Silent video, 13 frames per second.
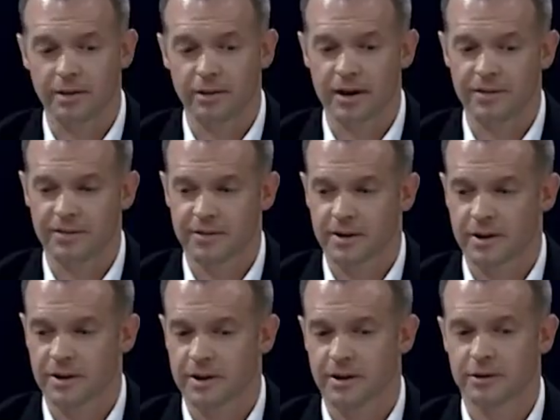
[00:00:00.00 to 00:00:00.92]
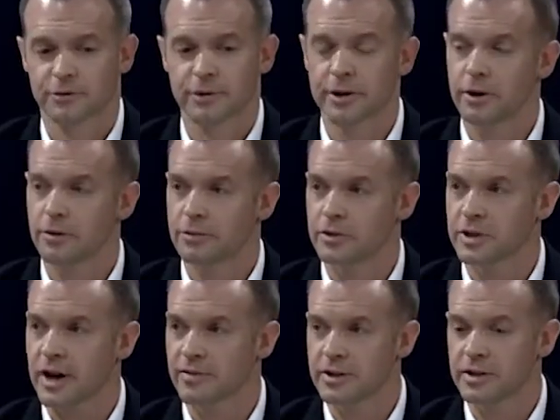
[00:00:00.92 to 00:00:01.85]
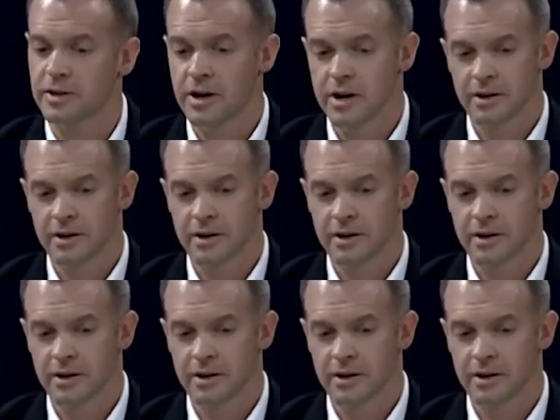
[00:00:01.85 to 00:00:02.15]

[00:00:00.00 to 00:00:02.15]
left the country in 07.